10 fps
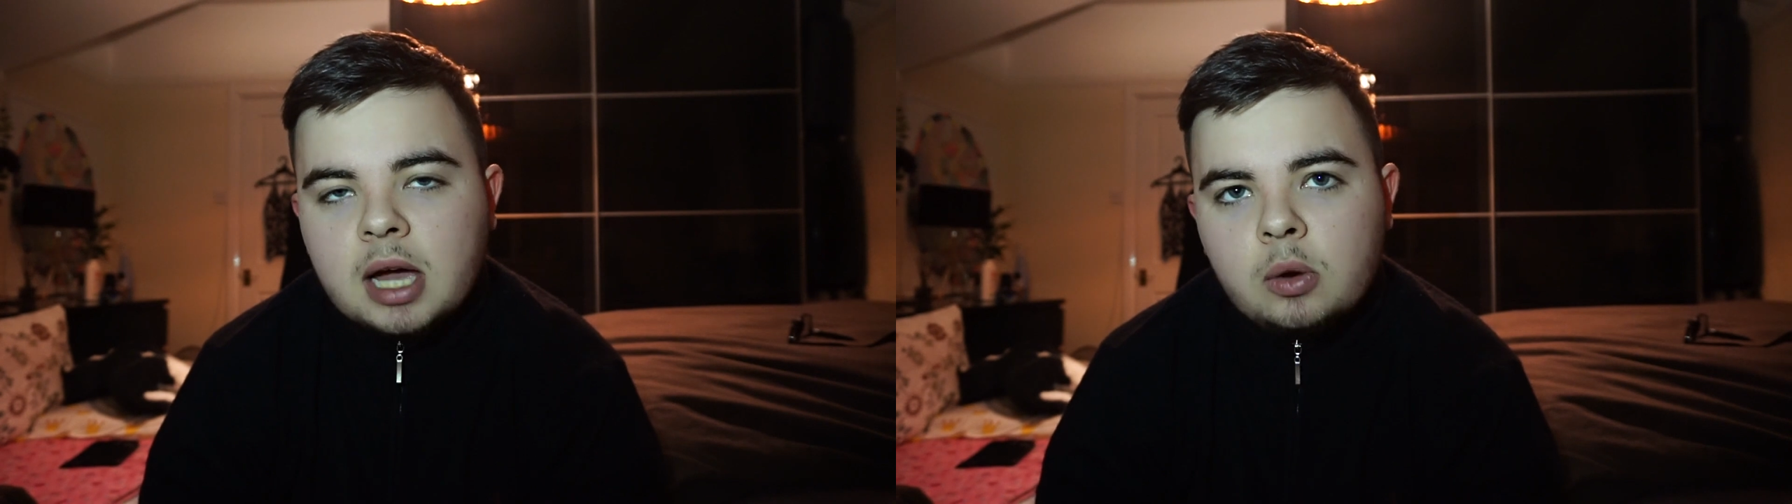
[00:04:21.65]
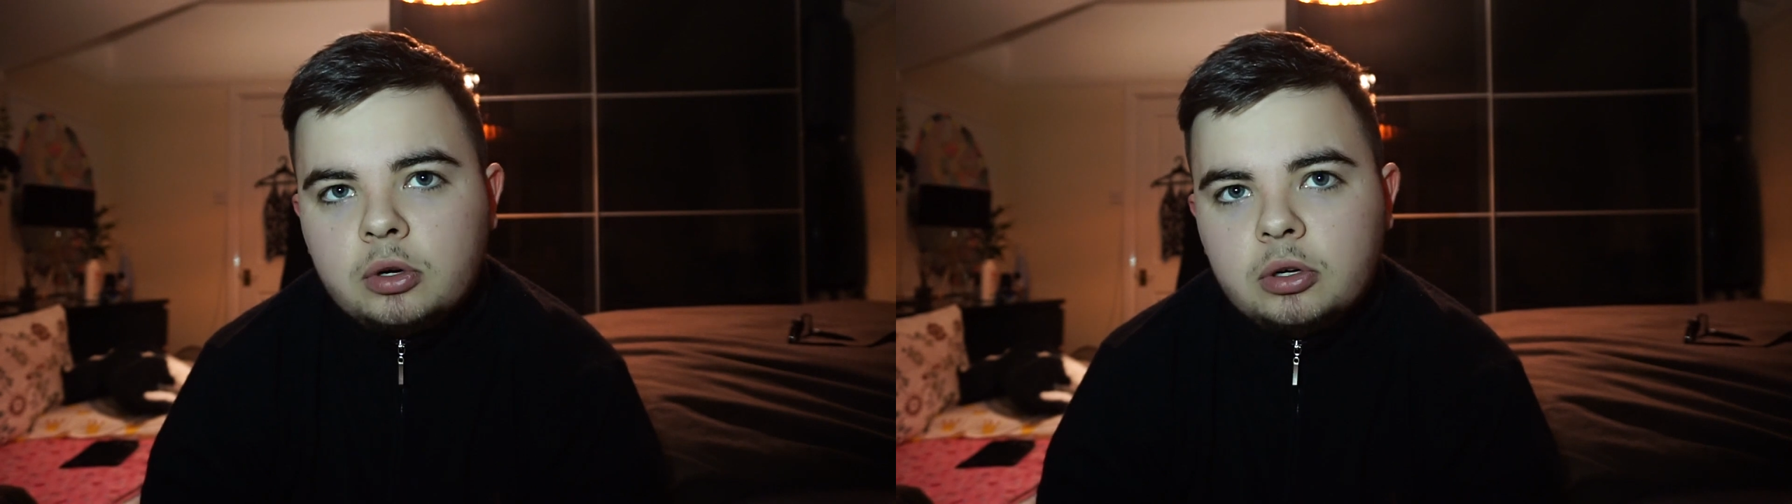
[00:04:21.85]

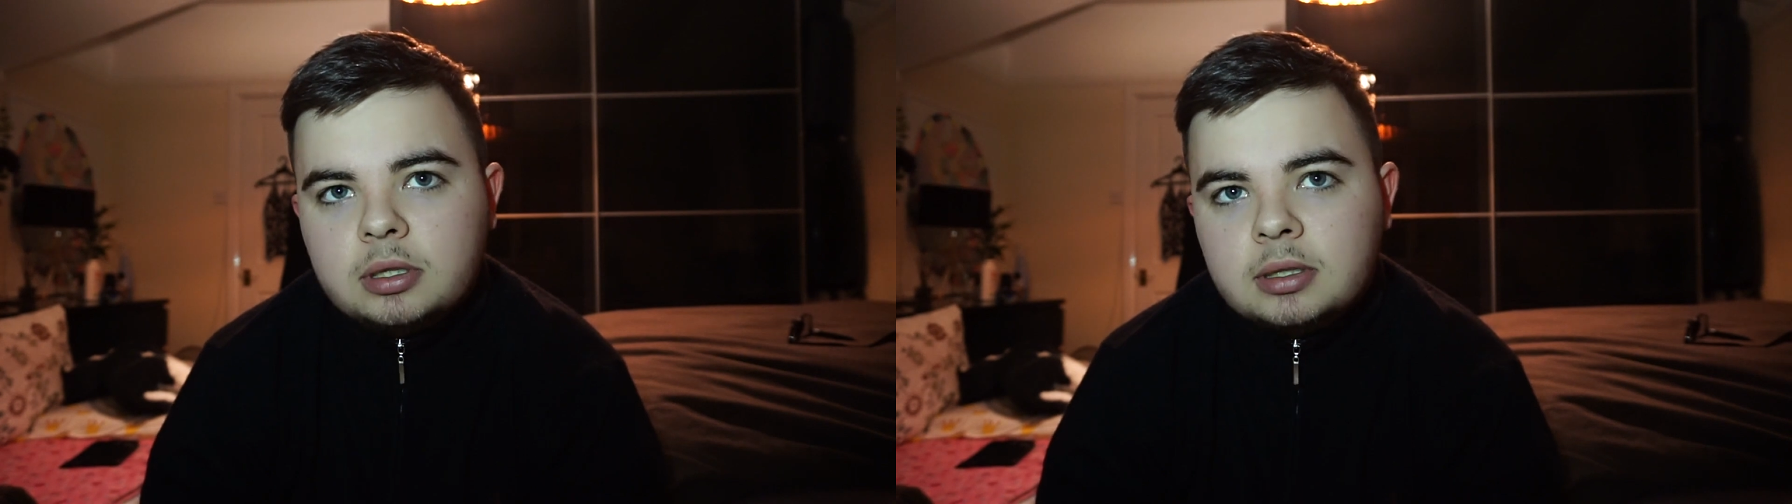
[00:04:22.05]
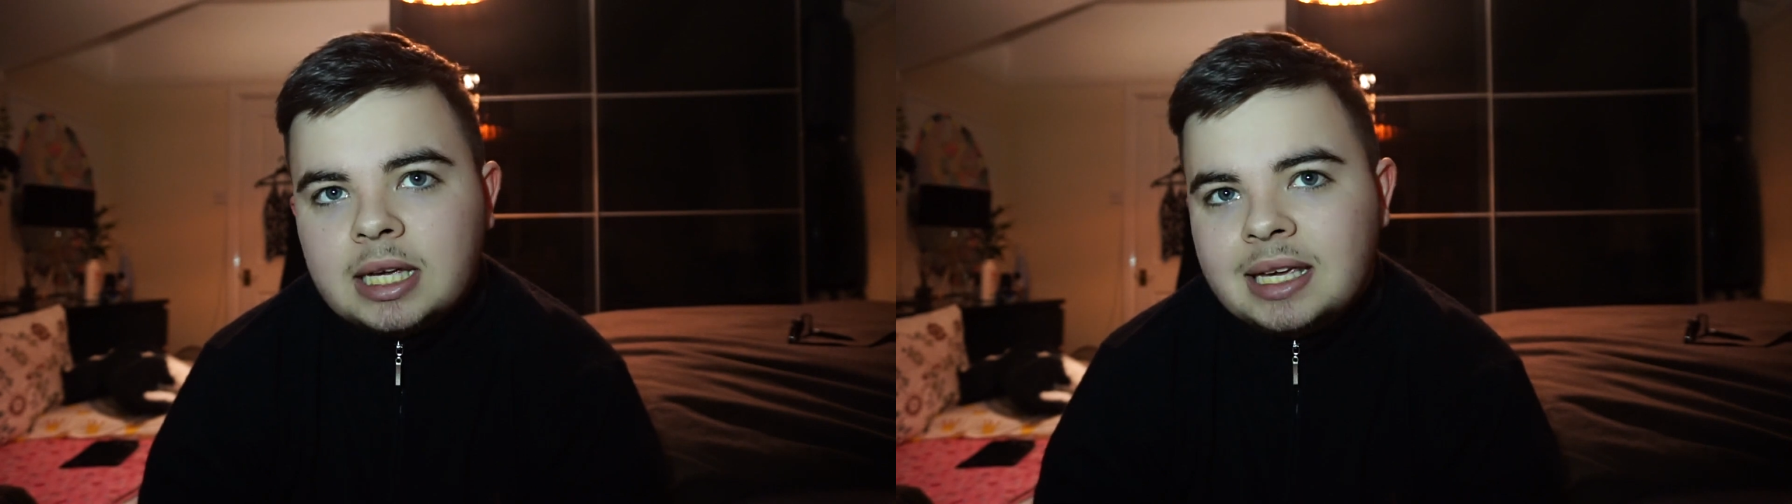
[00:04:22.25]
how good
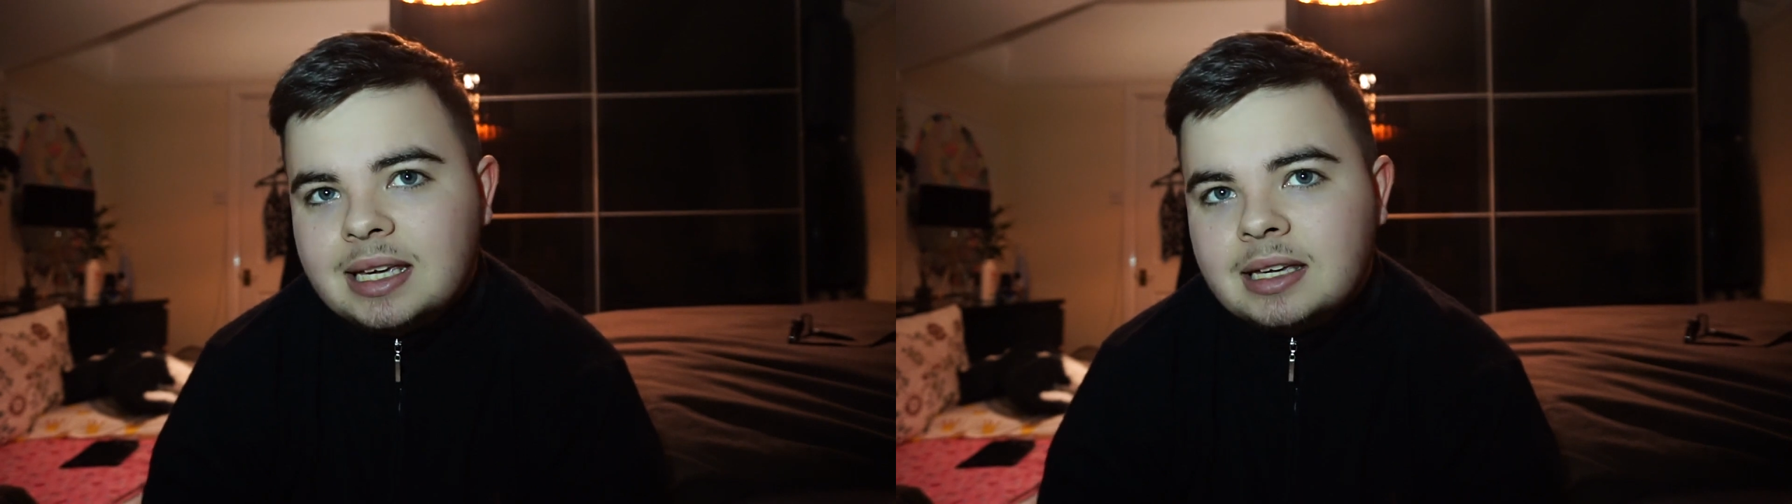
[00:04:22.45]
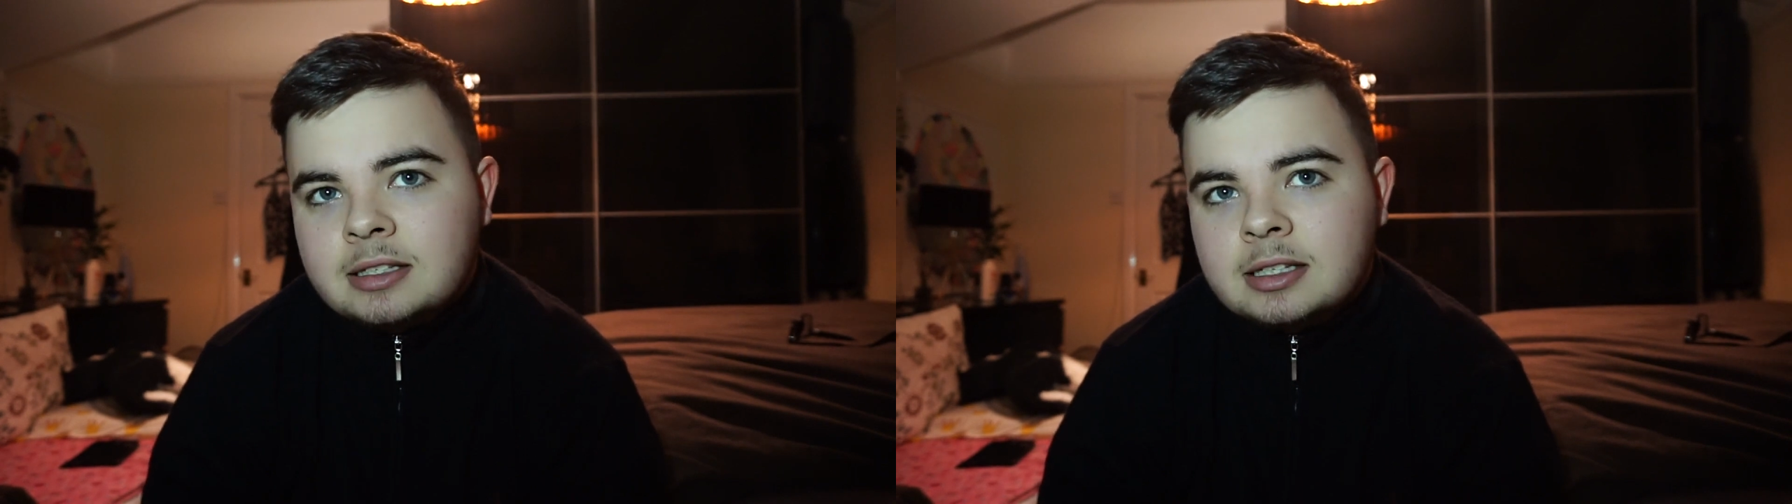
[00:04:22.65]

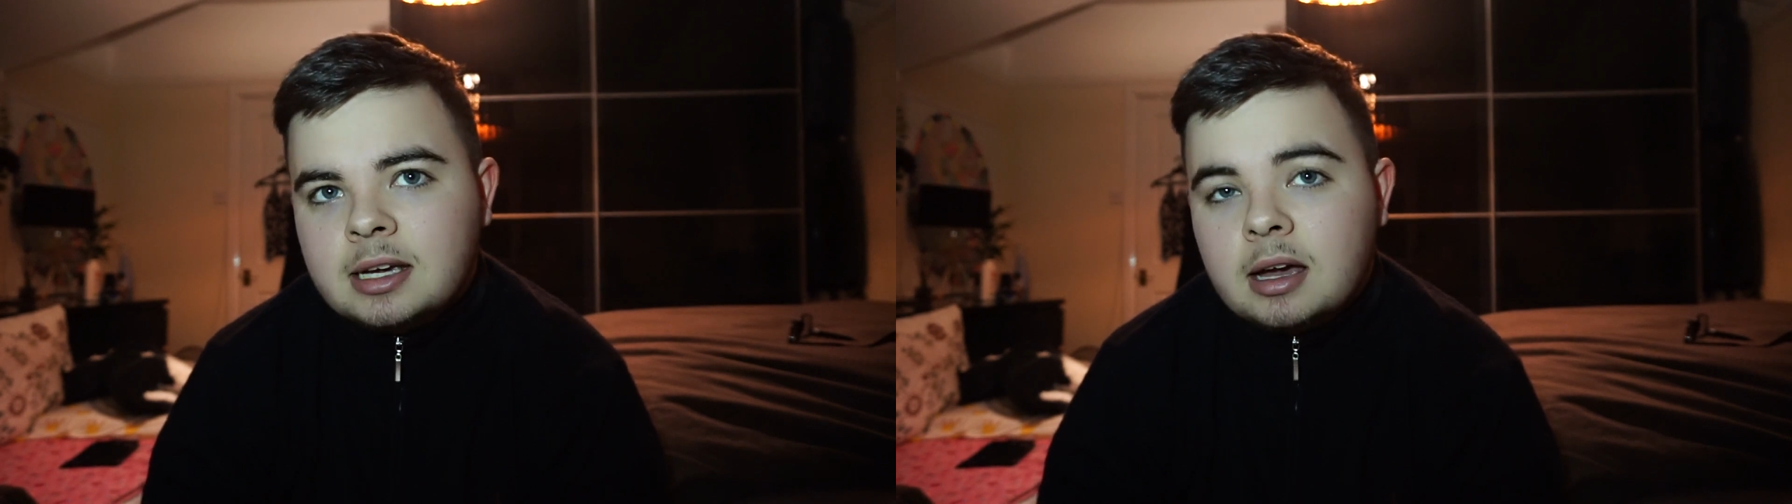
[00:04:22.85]
he is,